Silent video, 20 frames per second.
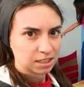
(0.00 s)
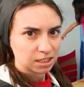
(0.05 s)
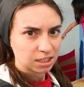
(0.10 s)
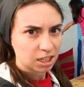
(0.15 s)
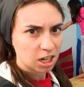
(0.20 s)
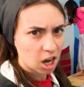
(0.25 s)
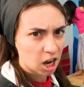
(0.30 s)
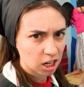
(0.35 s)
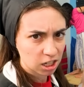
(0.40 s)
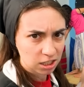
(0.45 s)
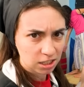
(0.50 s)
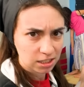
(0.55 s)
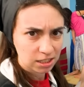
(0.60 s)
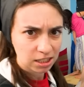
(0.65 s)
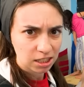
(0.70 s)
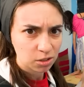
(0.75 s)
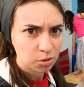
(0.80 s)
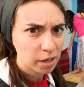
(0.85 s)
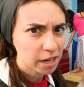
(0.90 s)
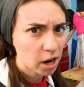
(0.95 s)
I Arr
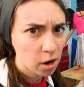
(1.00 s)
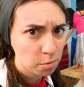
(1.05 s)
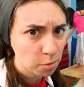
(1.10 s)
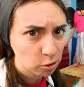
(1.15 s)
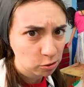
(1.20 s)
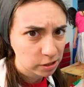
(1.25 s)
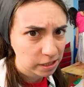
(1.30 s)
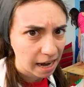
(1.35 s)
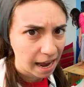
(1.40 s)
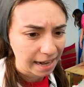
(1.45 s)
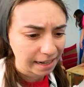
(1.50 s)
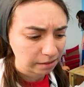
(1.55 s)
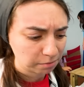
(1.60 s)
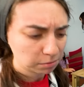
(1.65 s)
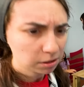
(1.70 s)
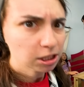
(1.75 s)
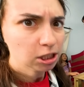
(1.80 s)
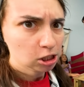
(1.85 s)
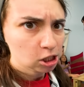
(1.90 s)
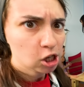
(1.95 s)
we almost had him.
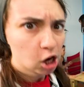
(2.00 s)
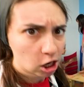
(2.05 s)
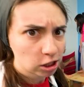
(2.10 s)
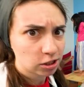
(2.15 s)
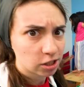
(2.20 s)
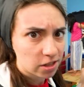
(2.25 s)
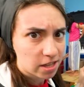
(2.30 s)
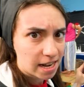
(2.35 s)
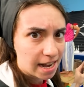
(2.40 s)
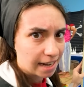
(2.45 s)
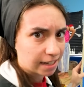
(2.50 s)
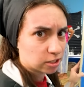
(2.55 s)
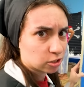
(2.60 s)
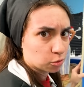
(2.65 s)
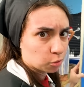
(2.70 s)
On to the next